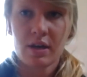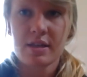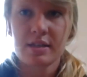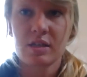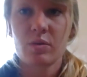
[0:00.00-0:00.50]

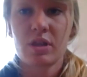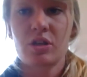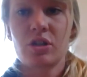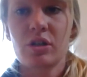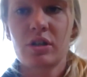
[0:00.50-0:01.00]
And this is what
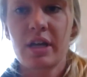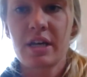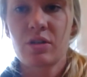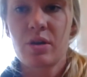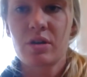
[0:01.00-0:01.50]
they should look
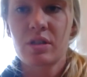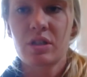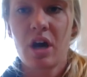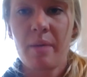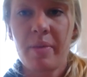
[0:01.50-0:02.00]
like. So here's the
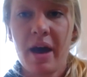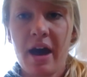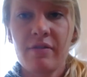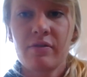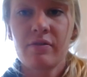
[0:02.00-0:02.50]
top
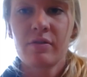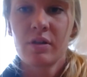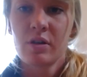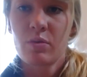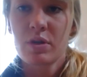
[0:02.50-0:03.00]
half
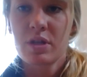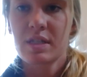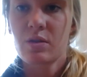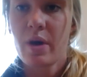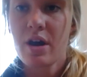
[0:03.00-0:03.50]
with a
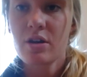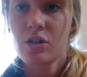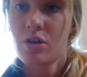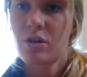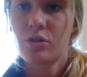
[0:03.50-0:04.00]
square
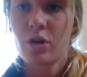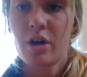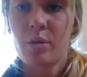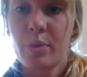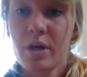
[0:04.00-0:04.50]
so you can
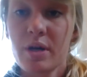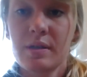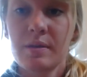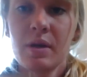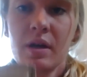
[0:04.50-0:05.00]
draw your
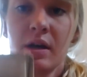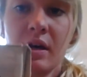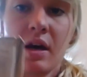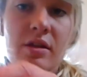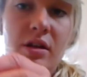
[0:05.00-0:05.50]
birds.
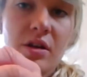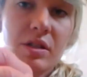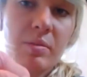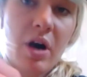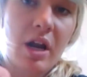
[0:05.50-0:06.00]
And
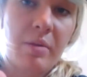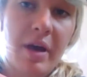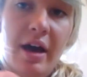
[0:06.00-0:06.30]
here's the bottom